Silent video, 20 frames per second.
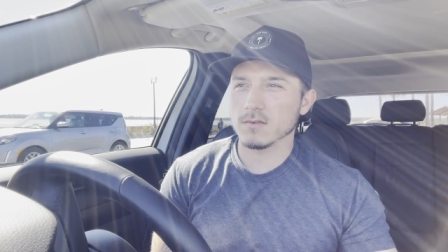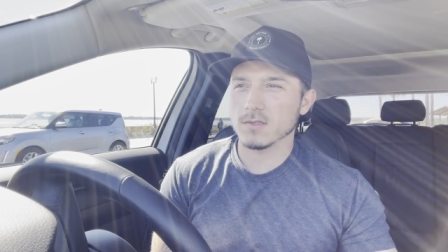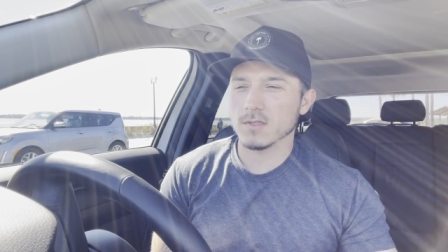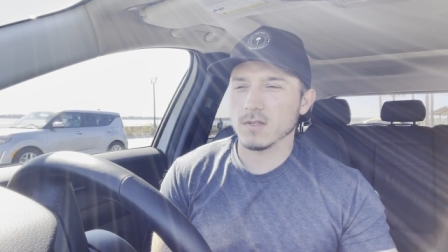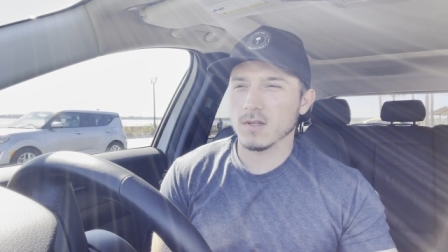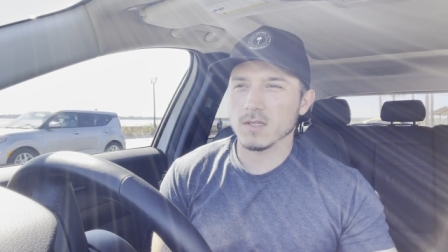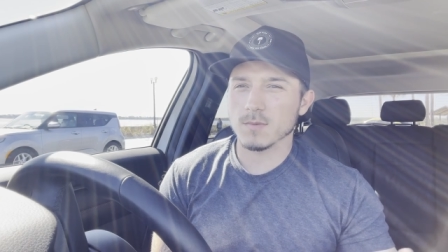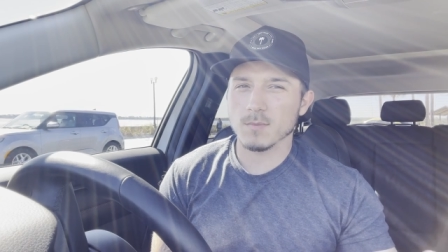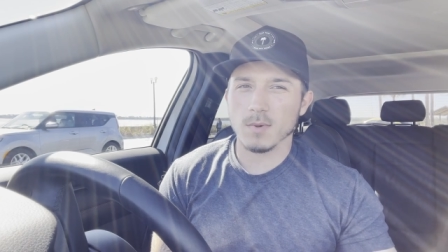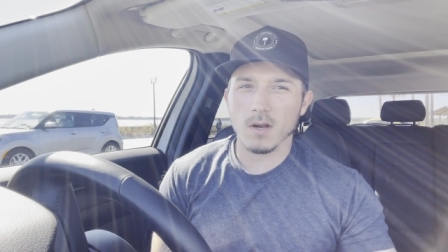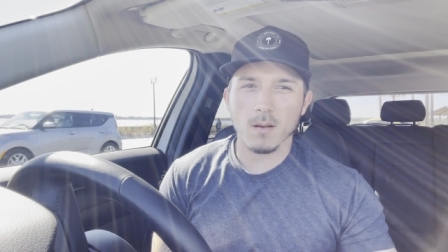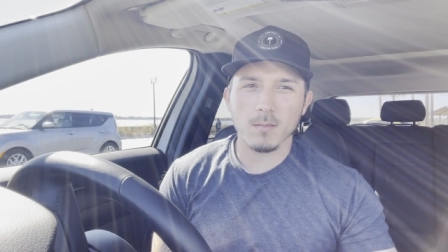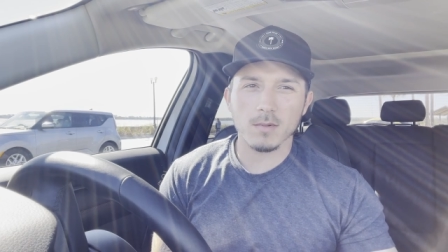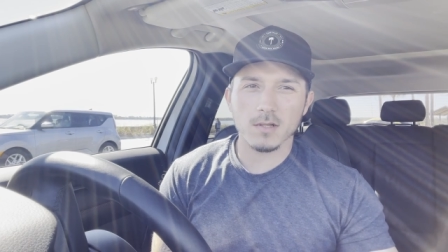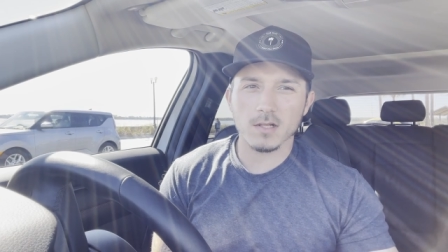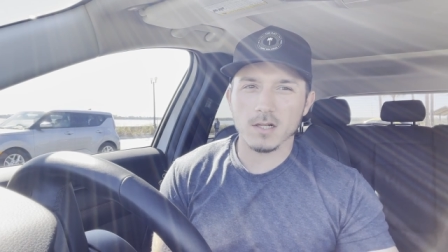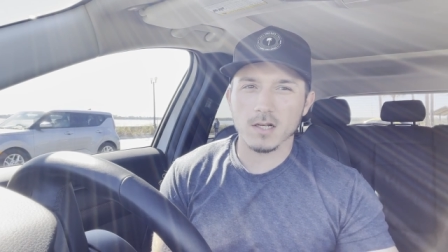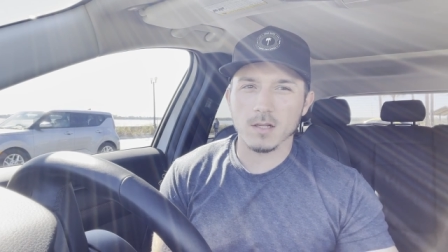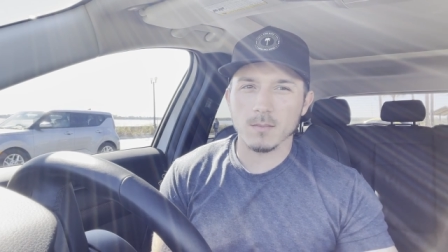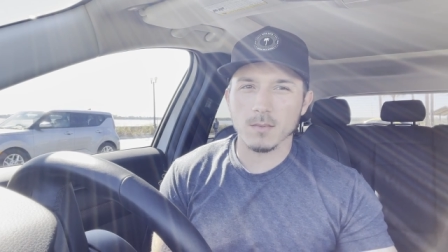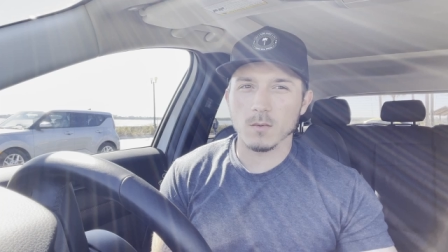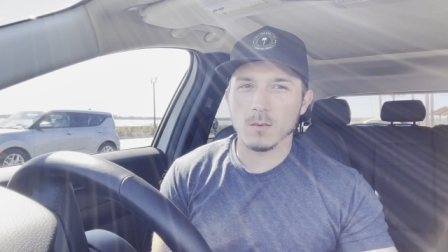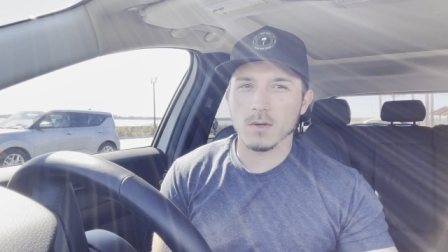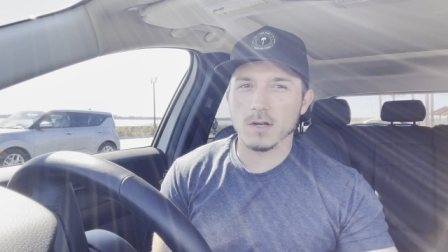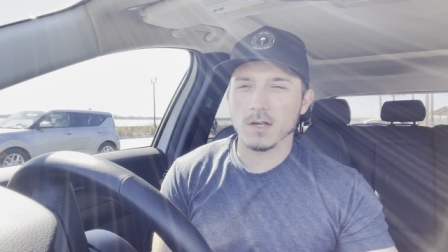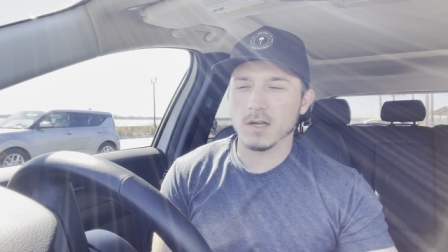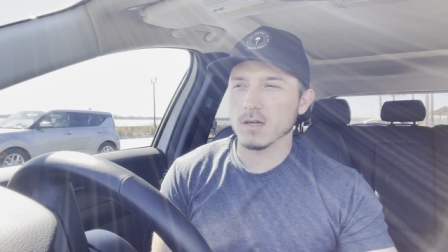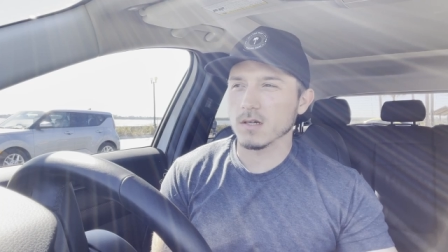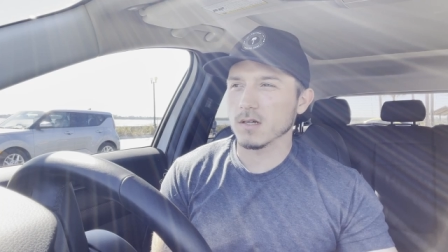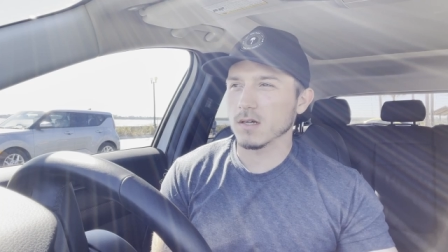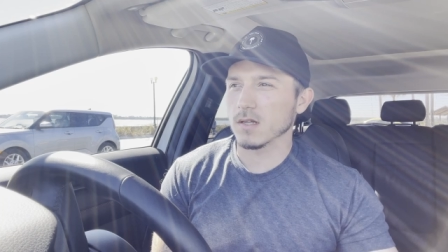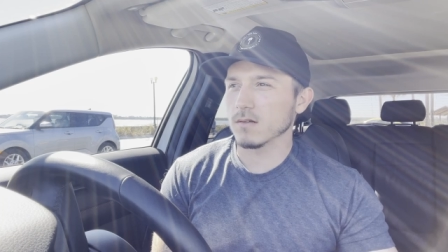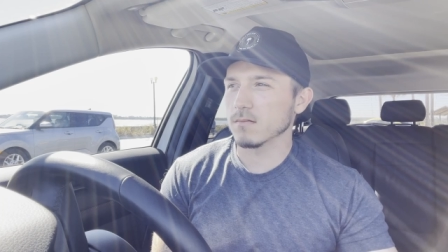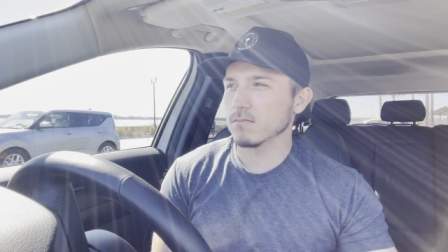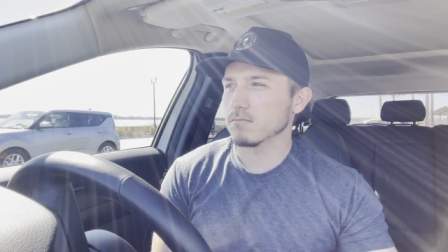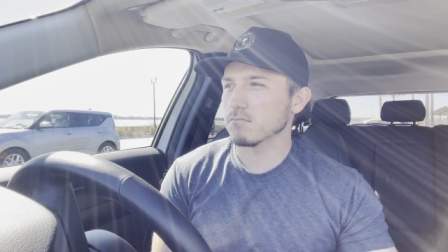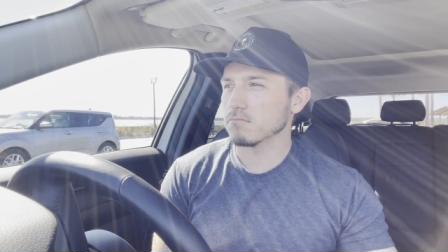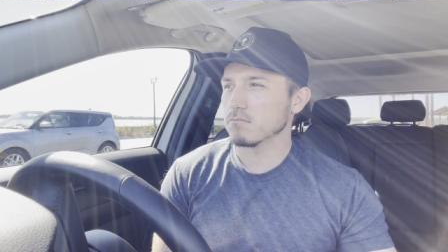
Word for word: so that's probably going to be where you're going to,